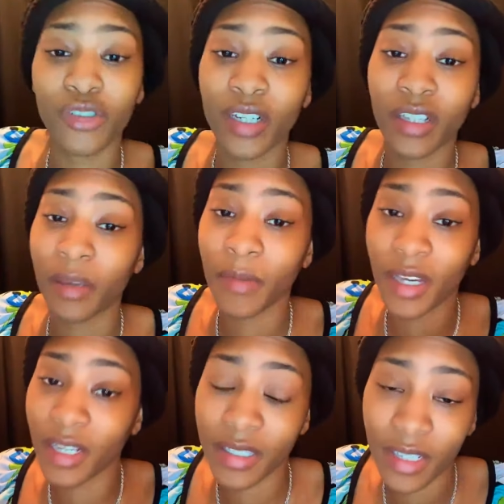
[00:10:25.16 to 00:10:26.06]
addressed it
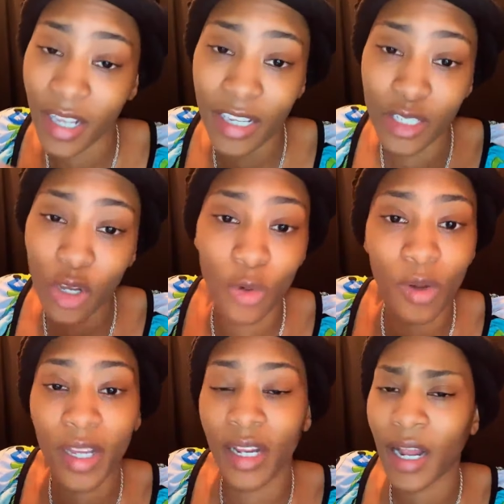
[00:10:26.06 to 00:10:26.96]
because it's no
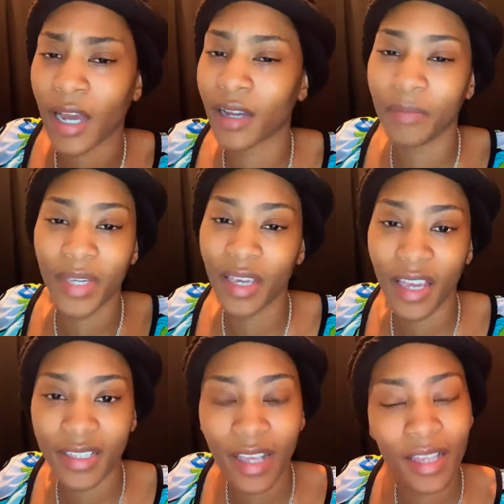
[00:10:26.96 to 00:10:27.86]
way that I could be
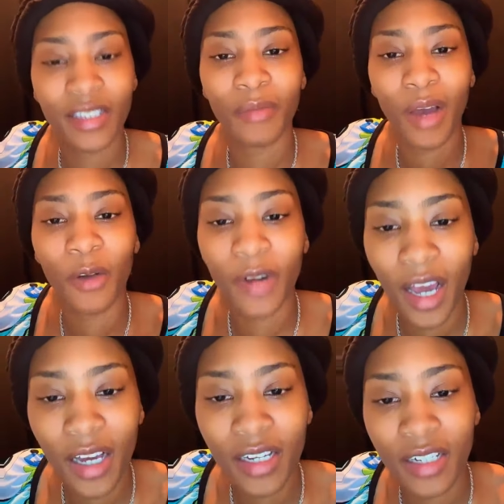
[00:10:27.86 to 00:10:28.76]
anti-Semite
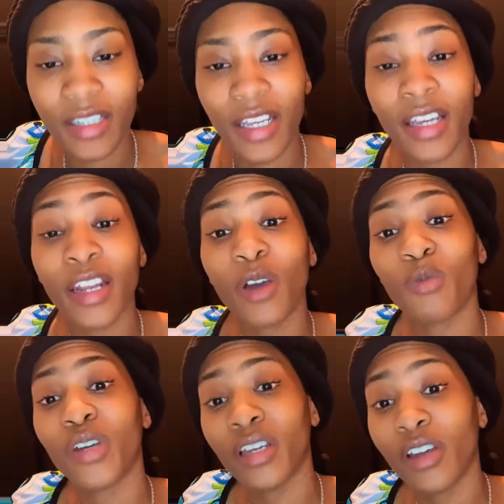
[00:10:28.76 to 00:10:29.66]
when I understand
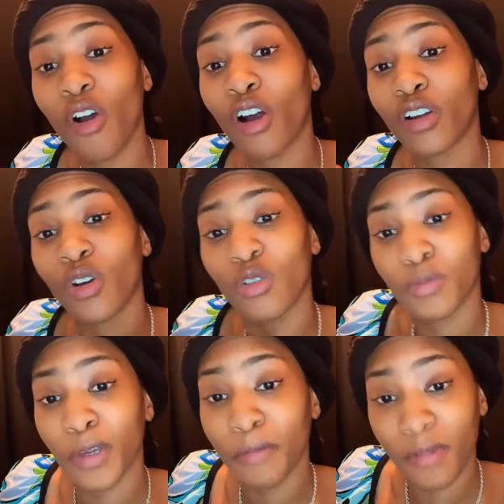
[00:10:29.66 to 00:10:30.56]
that we are
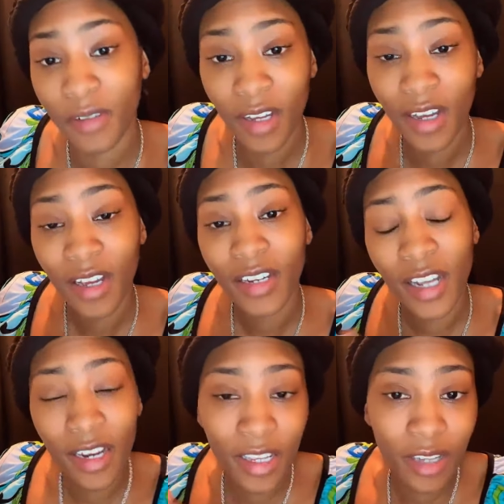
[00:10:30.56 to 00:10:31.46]
those people
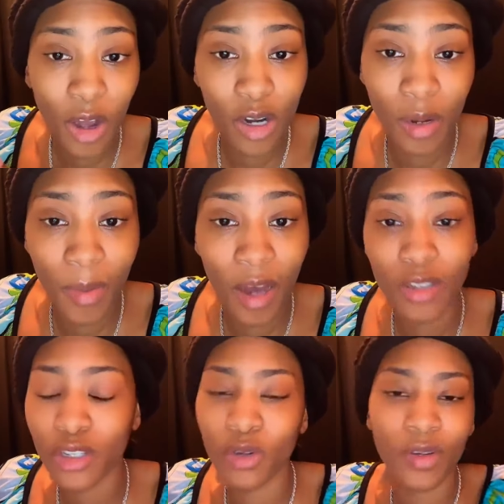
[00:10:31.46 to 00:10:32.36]
that they talking
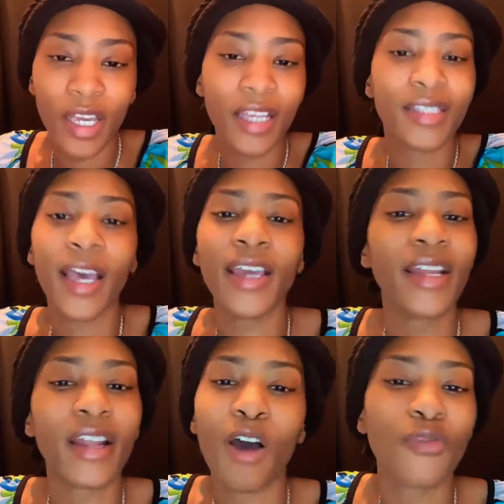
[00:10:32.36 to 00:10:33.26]
about. So it
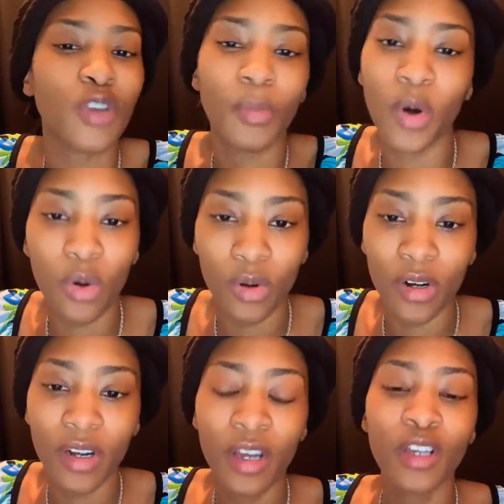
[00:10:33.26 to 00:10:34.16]
take that off the
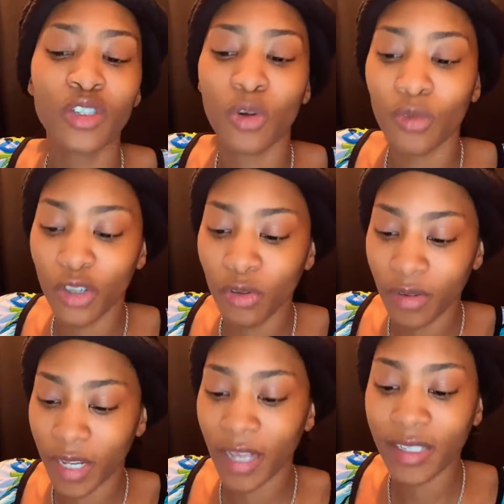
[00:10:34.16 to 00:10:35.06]
board. So when
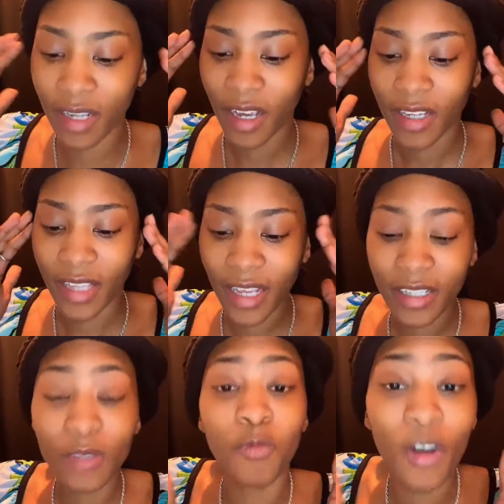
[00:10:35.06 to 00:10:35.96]
you that's
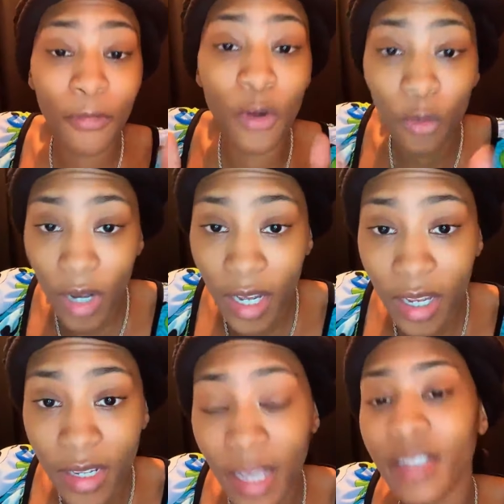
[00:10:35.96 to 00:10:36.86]
that's one for
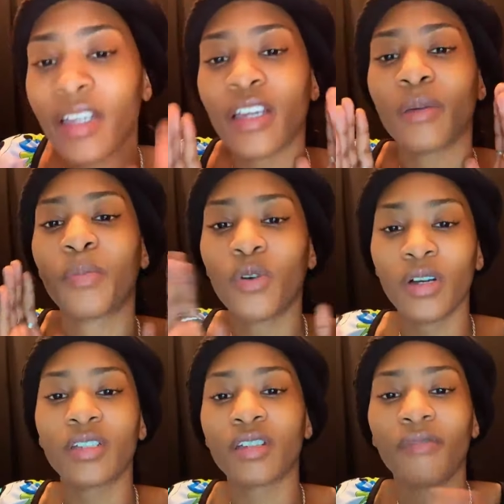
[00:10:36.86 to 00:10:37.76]
one. That's the
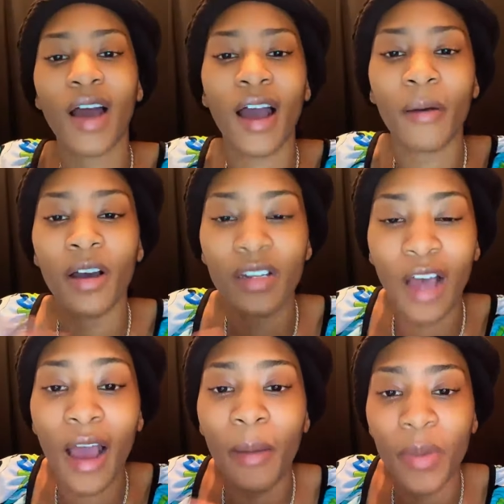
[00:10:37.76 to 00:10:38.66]
importance of our
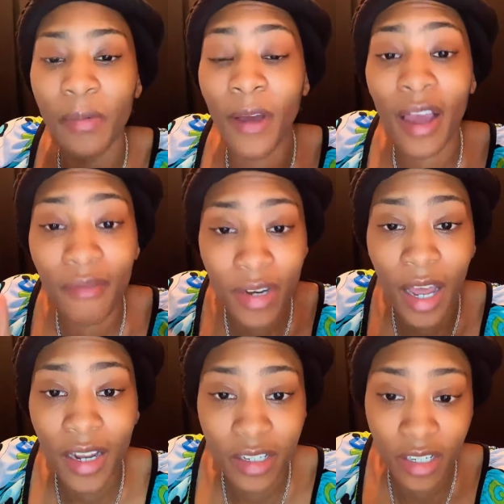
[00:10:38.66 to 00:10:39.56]
our people
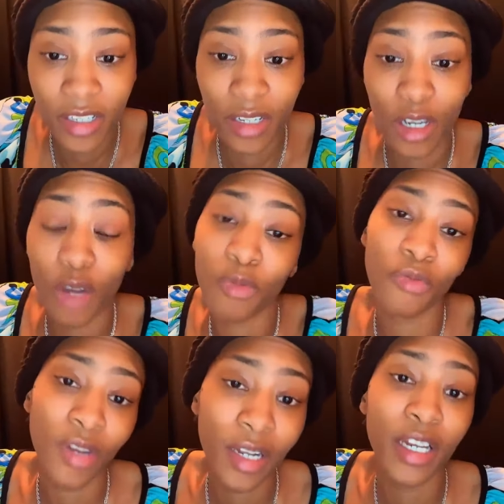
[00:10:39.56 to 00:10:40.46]
having knowledge of self, because
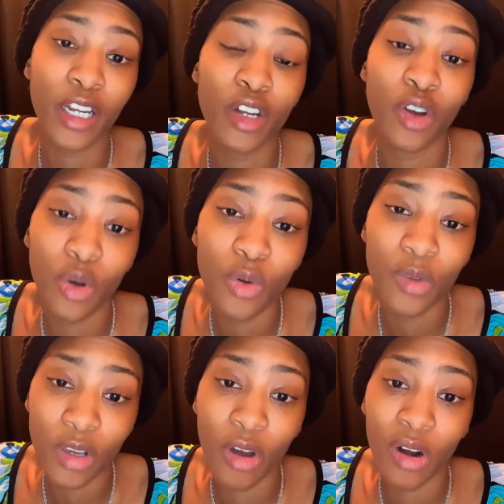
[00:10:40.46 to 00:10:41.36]
we really need to know
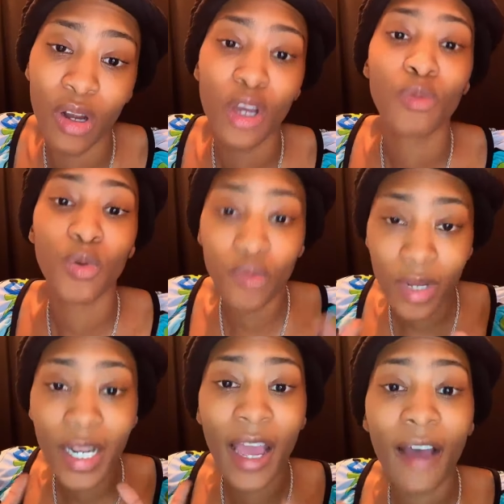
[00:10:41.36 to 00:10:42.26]
who we are. We
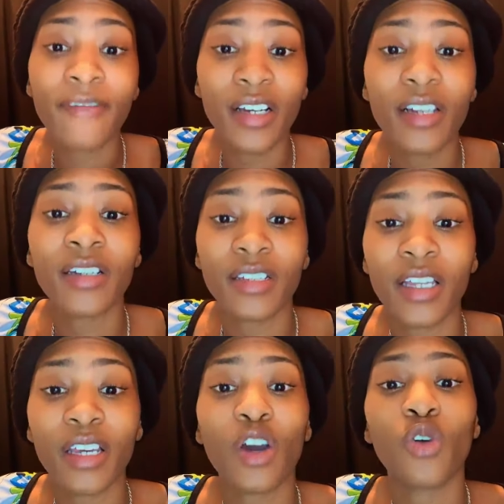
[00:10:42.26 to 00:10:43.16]
really have to
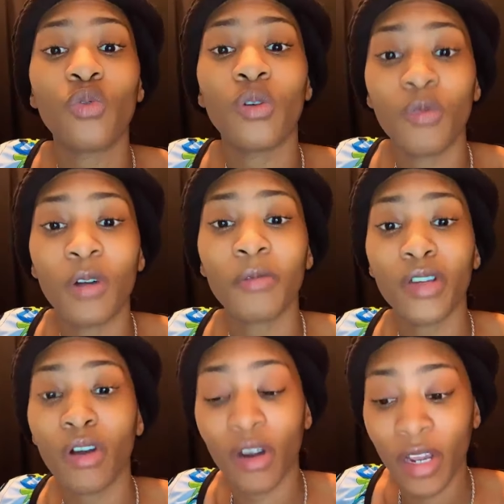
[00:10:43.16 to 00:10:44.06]
understand who and what
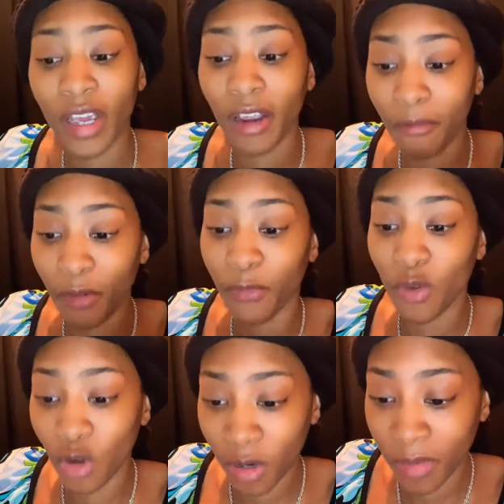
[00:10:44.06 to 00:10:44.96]
we are. Every
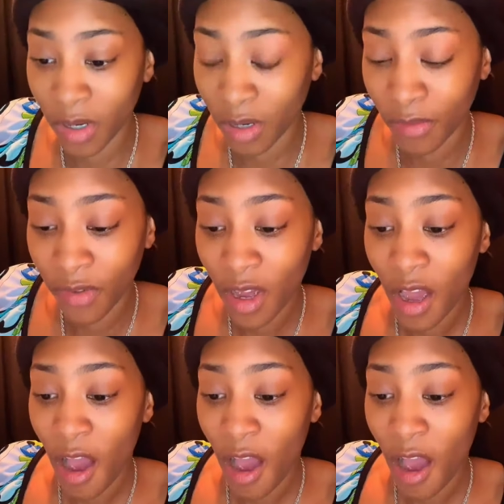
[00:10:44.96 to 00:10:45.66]
form of